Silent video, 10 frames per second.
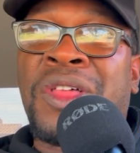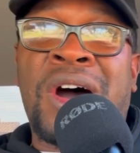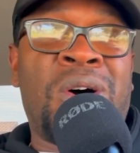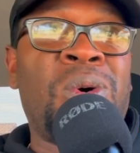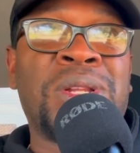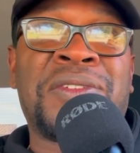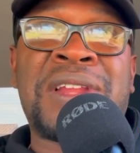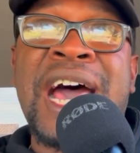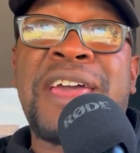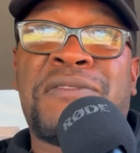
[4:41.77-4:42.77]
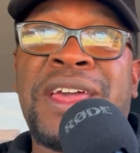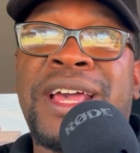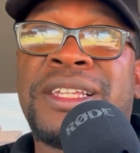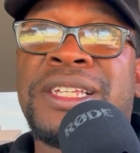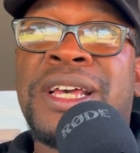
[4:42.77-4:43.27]
The whole of life
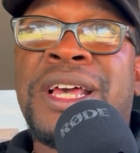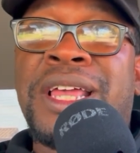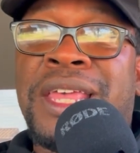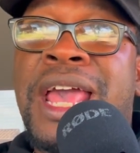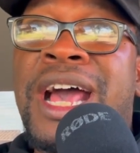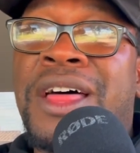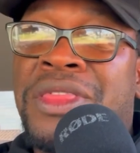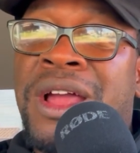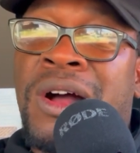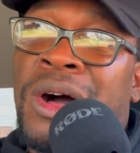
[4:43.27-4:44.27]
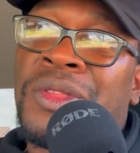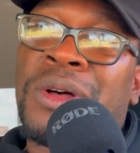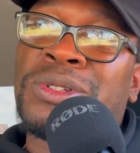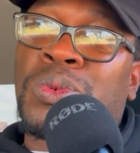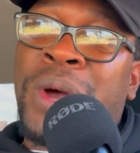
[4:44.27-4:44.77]
is, yeah, there are all
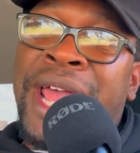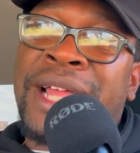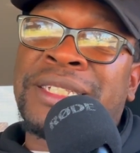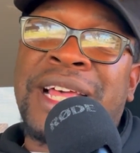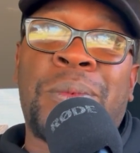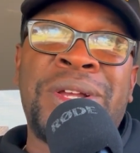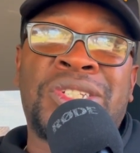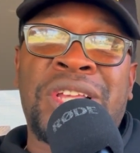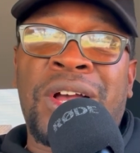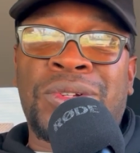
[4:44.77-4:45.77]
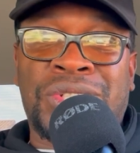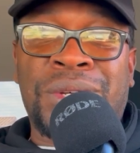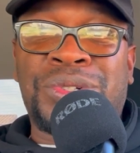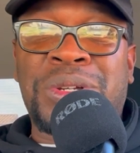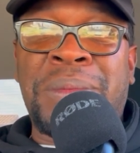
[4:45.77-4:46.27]
those wins that we see on
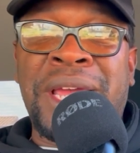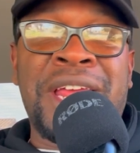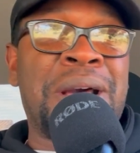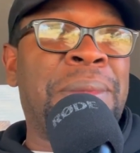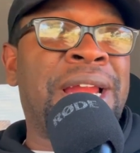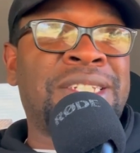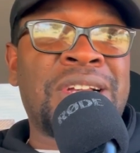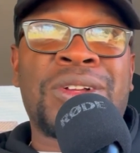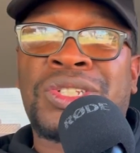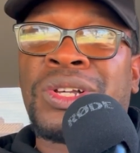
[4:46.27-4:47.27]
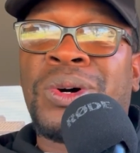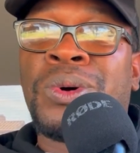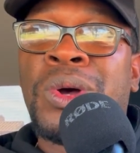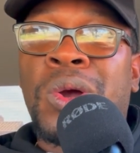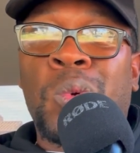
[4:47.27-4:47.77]
social media, but it's
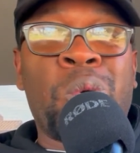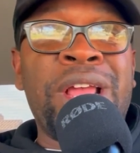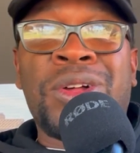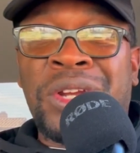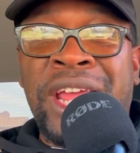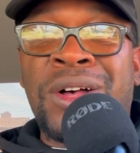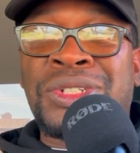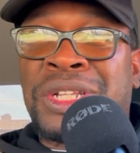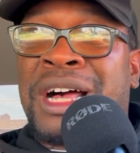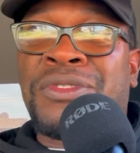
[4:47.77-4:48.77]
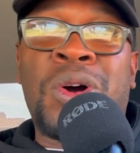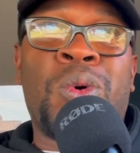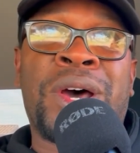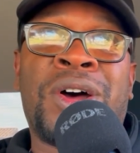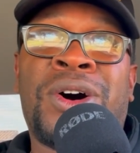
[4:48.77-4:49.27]
also real deal stuff
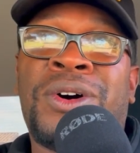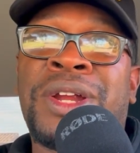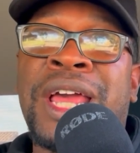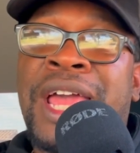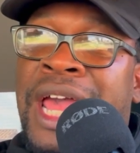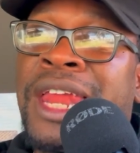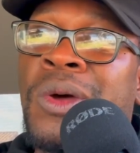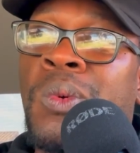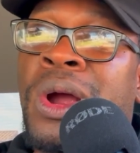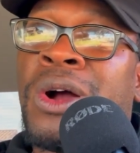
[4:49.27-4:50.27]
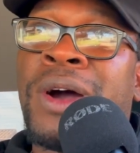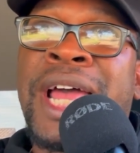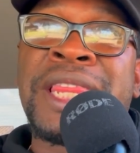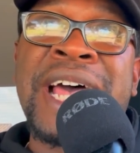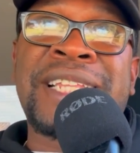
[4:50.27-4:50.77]
going on in the world.
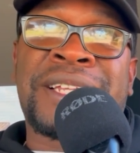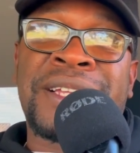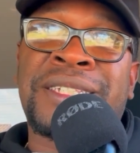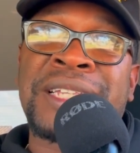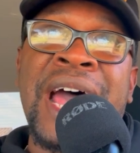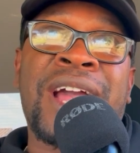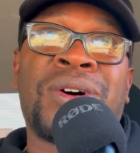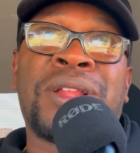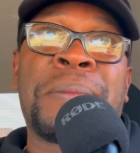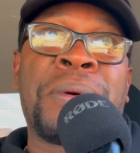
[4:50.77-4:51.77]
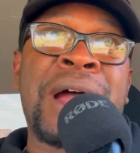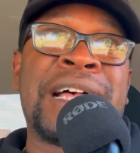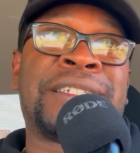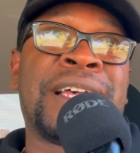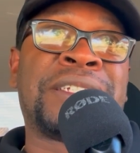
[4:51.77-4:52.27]
And that's a cycle, a
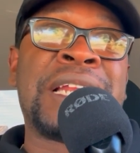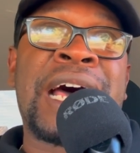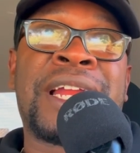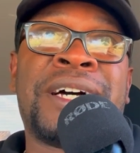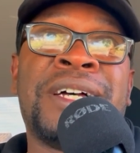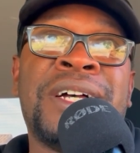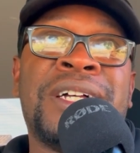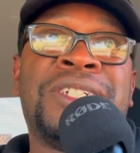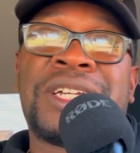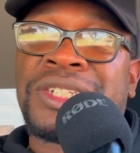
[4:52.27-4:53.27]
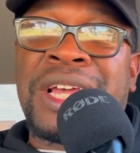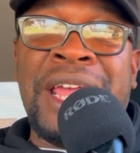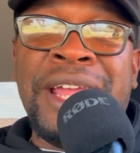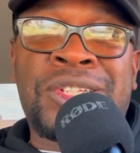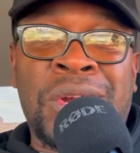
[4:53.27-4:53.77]
process, not a just an
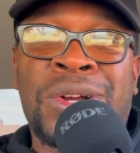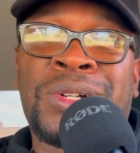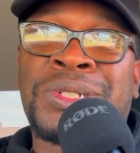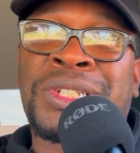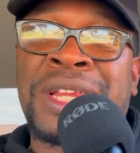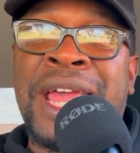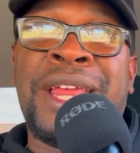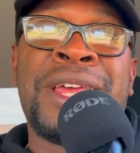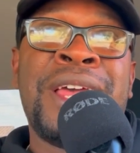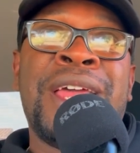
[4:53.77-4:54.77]
eternal state.